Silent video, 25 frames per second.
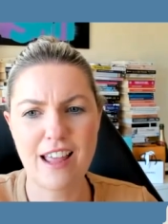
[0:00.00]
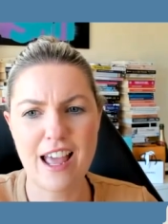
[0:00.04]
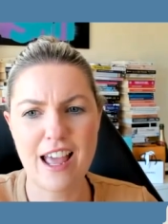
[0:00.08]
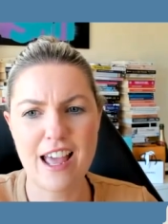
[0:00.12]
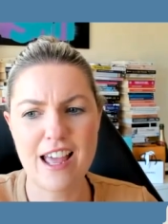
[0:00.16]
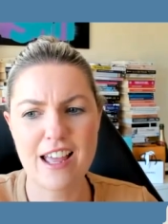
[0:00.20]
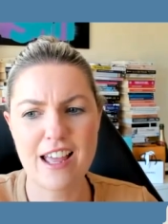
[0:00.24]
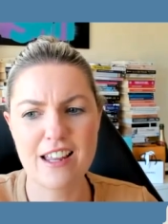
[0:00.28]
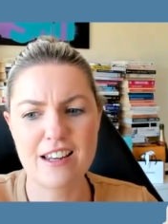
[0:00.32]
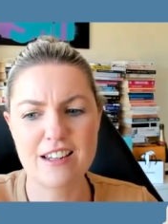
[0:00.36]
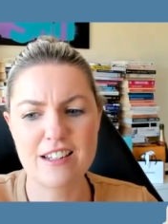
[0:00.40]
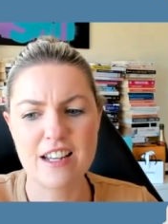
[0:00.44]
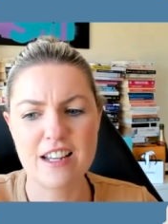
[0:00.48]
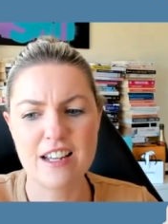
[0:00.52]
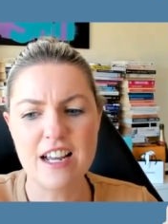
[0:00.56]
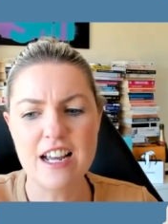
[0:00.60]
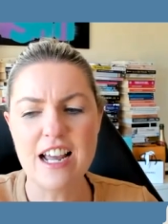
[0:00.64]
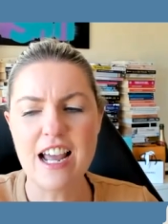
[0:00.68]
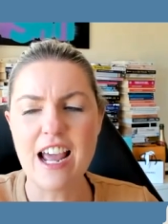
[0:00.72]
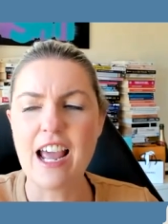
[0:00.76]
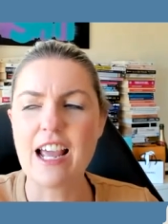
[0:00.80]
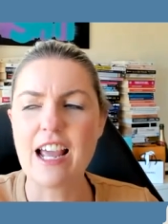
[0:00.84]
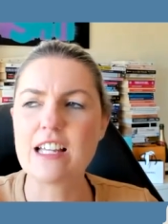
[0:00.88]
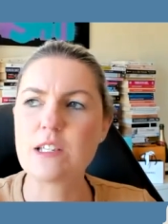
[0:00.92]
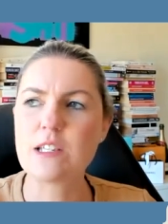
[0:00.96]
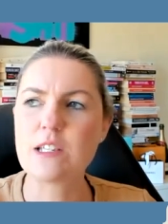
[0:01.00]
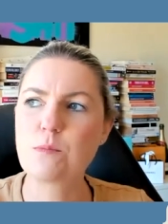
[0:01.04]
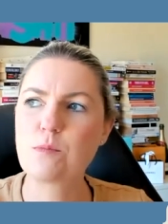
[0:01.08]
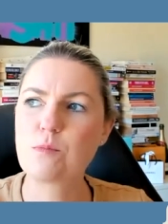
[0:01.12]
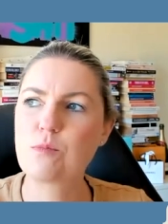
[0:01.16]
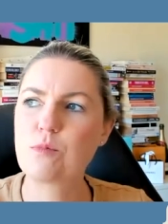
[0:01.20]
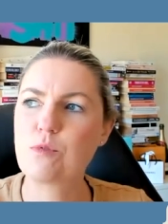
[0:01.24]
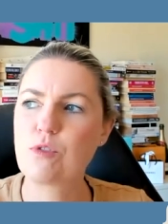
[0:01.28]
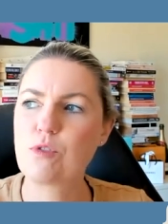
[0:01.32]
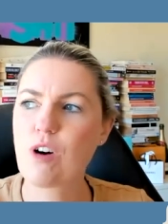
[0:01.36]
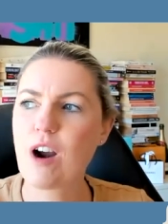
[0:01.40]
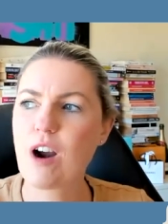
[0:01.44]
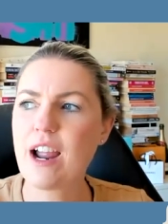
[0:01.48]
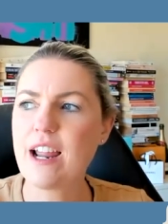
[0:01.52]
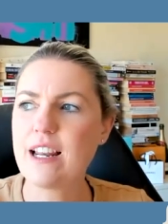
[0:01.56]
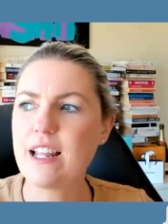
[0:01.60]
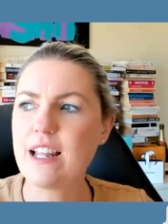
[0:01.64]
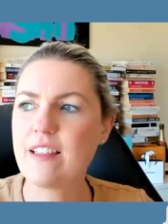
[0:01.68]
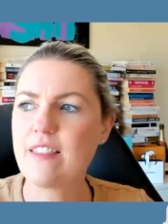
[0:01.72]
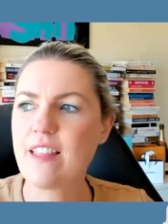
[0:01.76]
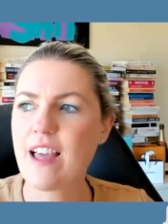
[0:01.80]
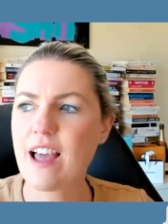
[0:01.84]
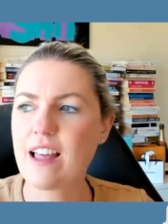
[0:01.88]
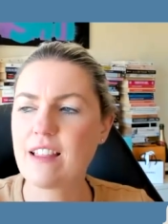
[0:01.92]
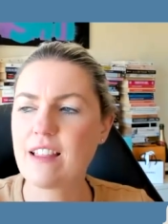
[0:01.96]
And it's great
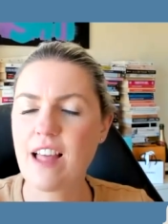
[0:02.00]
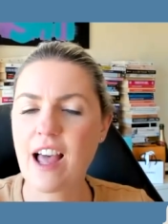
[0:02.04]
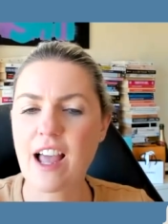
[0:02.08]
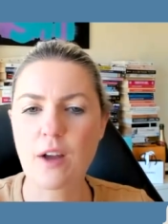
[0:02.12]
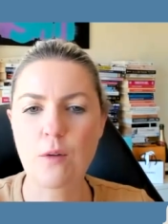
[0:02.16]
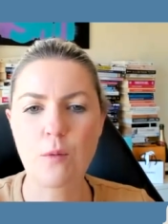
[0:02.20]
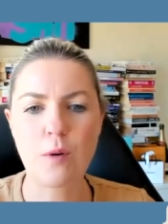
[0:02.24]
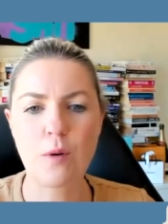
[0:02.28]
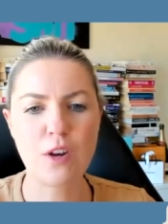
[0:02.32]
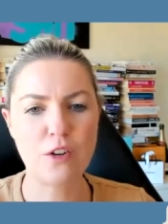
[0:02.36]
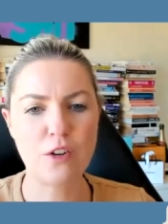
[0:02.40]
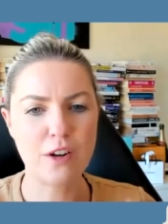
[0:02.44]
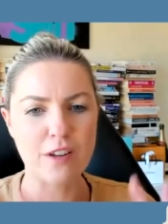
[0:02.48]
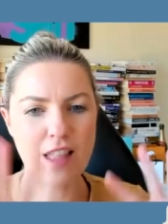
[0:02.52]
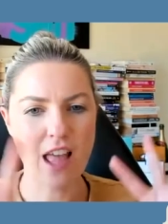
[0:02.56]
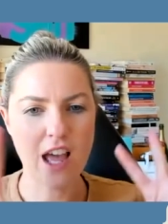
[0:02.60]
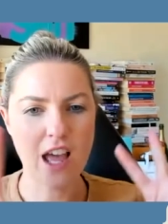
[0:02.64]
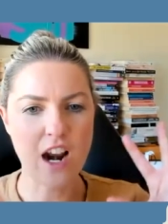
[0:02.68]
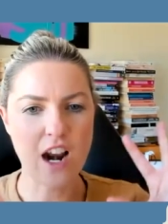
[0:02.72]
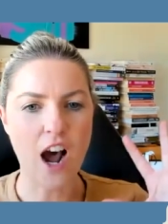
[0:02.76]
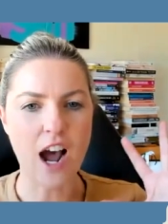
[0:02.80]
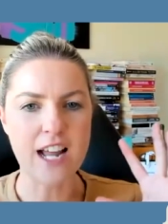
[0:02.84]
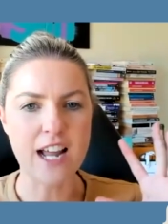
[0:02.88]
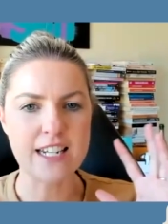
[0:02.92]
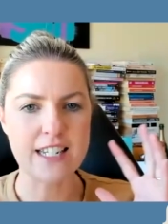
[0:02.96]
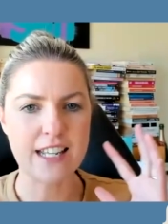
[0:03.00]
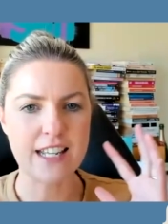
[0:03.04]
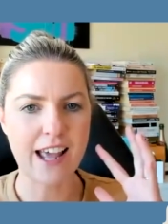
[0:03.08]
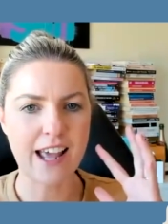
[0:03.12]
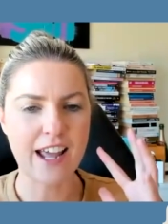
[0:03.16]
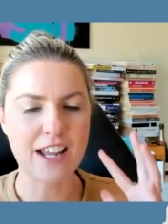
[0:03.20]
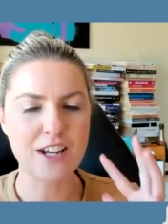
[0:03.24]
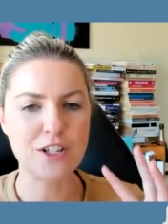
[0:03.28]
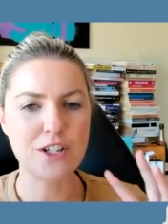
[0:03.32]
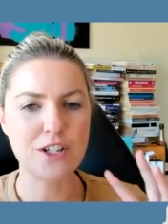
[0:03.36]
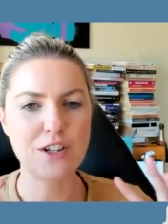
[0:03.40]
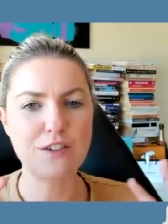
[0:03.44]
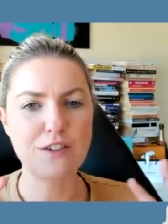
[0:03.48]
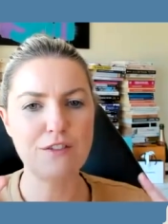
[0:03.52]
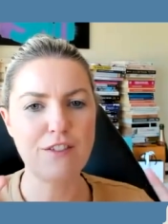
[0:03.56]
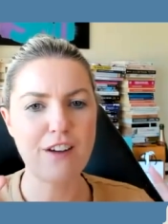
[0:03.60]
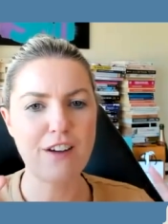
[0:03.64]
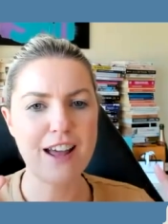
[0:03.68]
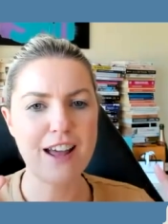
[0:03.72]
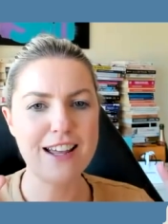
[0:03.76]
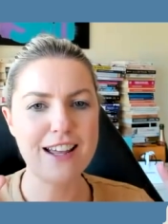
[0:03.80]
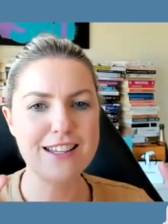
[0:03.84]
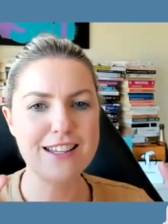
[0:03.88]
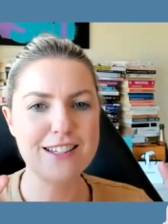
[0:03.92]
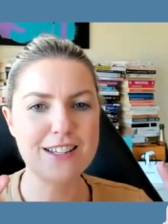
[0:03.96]
in that, like, when you're in that ideation
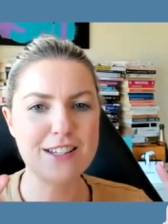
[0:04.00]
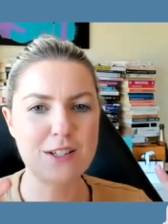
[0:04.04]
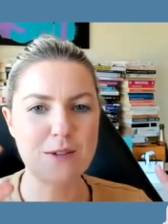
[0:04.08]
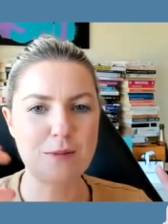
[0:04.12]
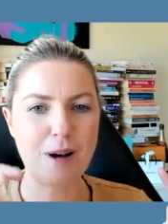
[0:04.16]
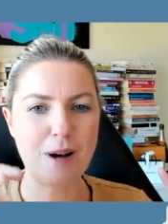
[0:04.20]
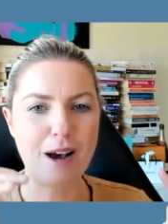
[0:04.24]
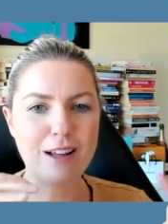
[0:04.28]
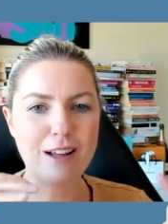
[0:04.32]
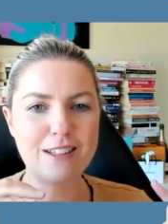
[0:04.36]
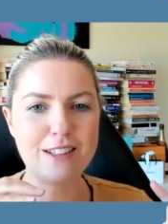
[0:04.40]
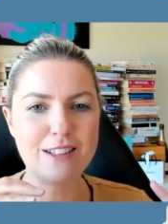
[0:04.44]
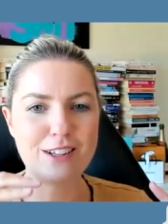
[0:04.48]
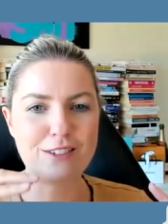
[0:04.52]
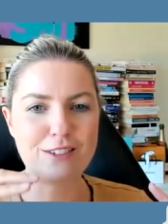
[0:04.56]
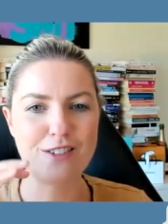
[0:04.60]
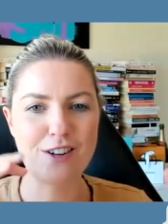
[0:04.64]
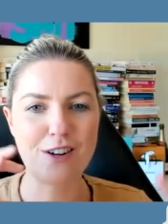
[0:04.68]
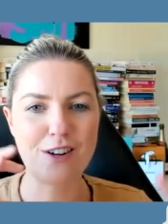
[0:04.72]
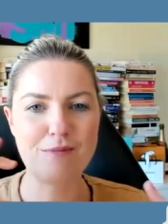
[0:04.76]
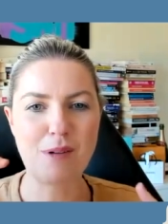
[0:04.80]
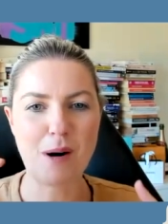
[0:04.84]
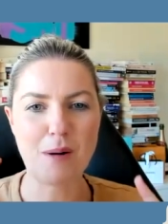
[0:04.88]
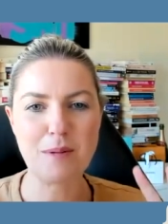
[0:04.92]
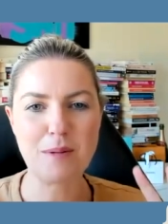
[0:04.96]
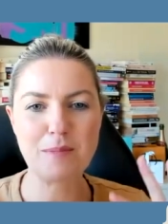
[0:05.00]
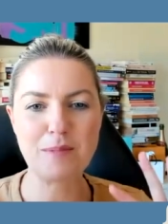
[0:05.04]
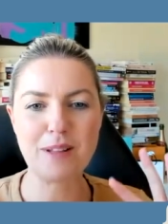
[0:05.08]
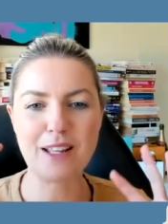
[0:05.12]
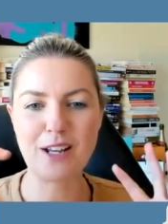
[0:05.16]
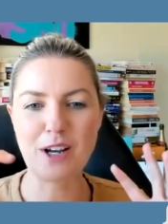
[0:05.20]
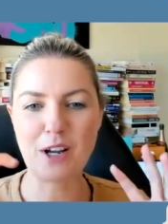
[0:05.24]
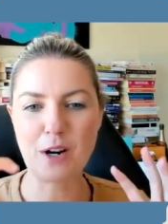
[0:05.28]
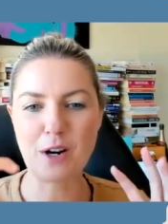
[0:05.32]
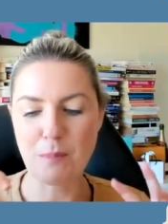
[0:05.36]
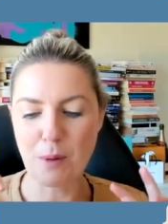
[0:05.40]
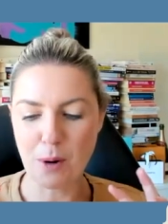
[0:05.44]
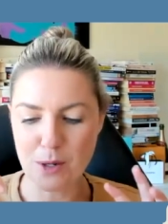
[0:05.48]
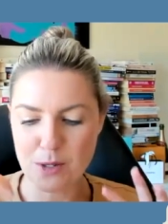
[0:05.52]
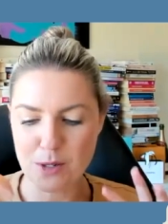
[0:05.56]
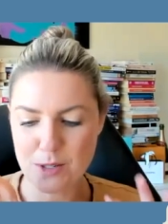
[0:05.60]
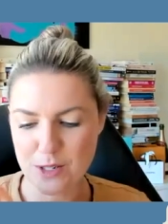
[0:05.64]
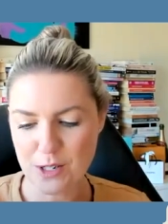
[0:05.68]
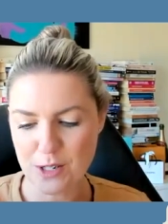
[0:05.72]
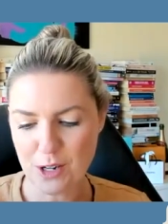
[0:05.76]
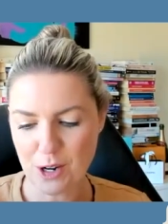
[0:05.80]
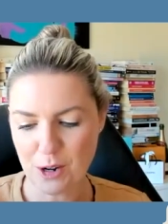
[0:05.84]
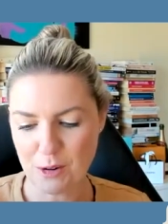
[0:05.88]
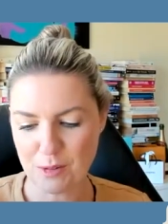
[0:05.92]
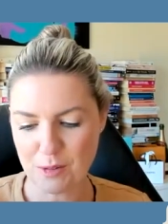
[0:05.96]
phase as well. And you've probably got a post
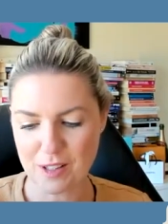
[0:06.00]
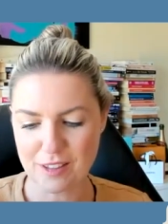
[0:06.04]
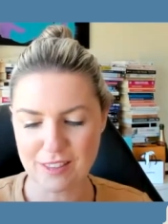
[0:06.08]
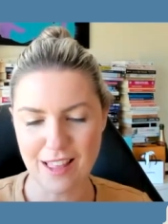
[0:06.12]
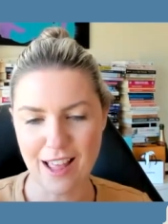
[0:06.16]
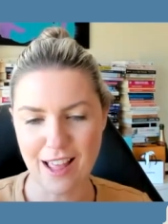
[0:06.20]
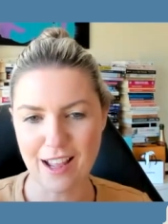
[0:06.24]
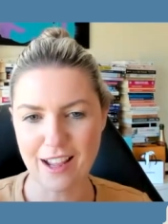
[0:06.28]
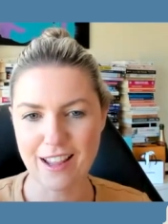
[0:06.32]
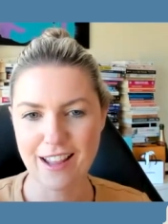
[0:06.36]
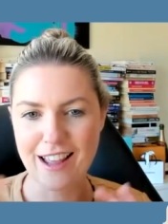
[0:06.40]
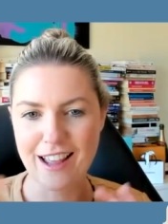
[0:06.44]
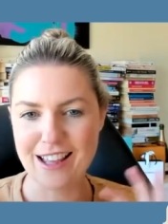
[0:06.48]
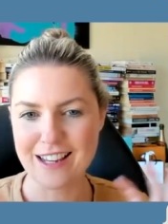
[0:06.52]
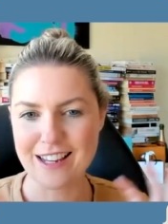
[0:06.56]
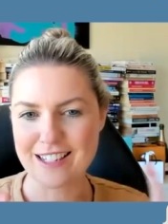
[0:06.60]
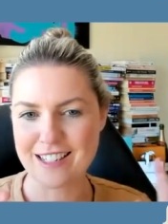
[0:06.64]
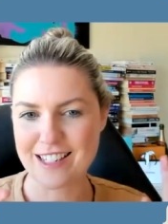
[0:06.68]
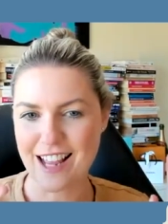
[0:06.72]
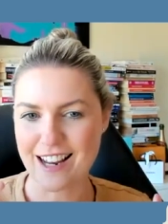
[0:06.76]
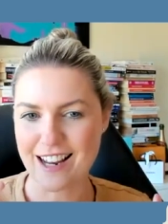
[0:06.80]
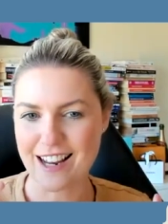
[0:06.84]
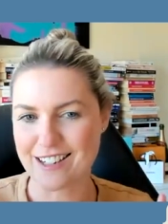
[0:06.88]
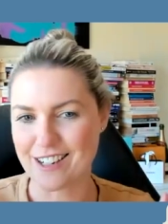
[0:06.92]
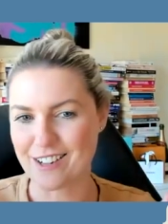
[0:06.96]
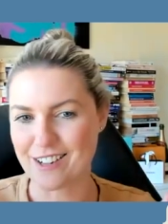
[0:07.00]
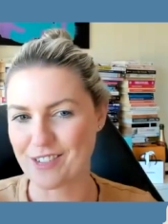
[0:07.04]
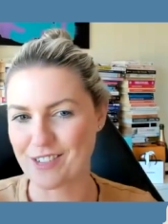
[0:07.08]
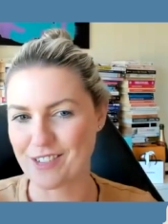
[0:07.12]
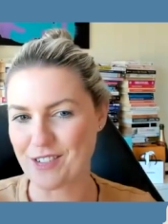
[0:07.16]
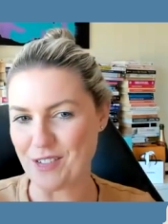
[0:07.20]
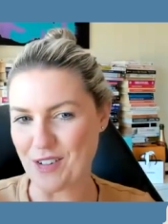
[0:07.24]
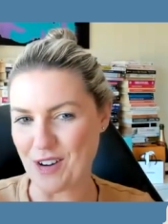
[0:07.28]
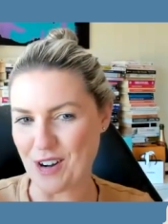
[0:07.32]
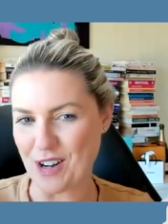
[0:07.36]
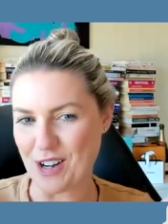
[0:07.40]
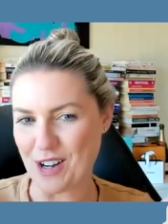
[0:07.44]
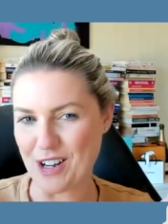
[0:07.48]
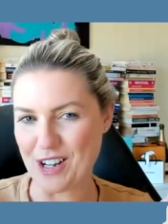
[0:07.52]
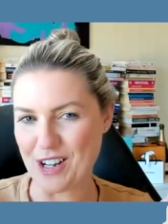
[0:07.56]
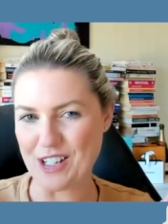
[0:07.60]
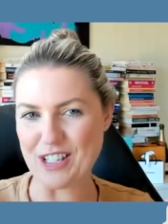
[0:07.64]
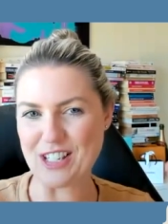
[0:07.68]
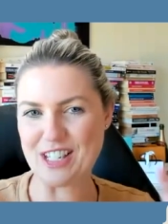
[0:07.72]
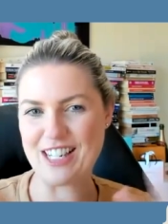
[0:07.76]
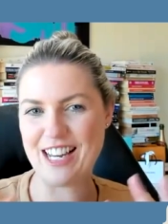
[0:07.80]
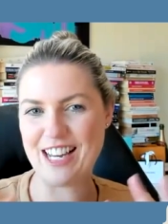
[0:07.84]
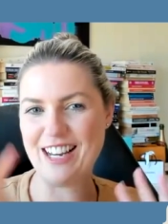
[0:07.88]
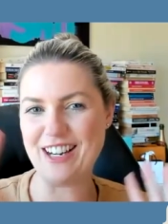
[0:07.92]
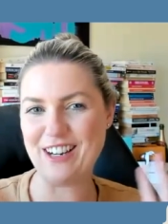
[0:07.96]
it note with like 10 different
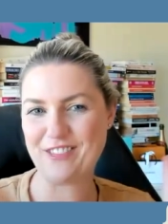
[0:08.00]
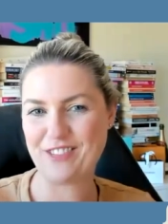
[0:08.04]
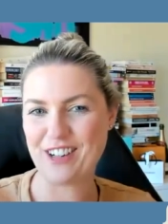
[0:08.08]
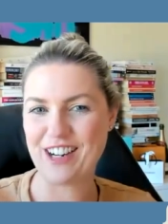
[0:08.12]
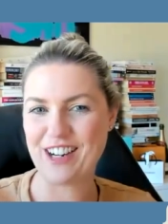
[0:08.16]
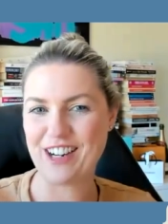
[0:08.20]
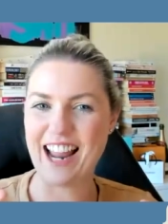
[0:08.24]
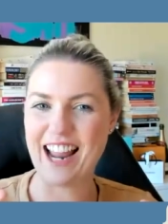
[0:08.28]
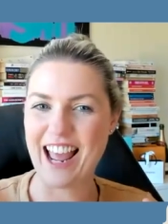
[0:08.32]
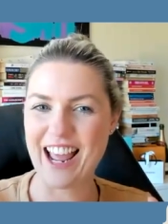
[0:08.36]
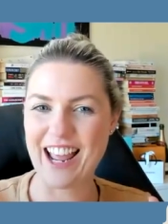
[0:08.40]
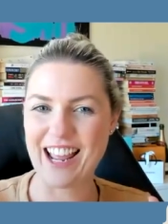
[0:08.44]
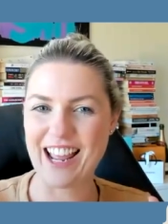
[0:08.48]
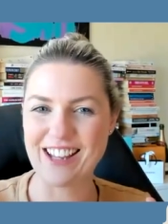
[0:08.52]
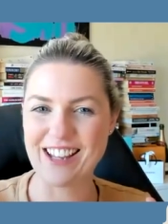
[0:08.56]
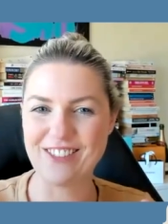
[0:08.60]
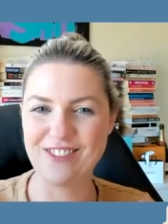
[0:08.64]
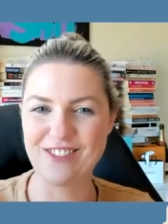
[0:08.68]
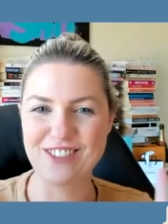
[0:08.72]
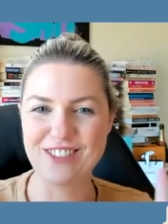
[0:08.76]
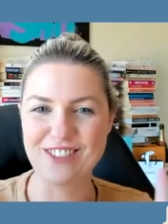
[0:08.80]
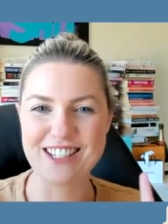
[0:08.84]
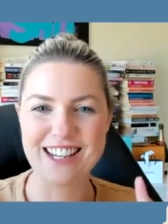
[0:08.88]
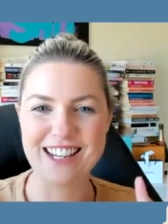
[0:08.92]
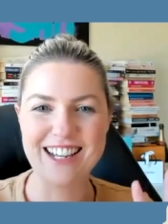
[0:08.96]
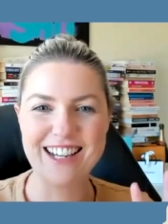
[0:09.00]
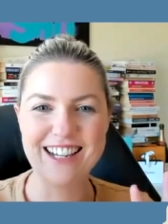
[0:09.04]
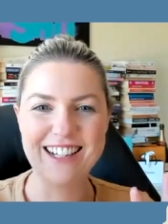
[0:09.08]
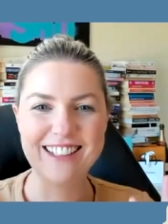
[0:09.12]
words, 10 different names.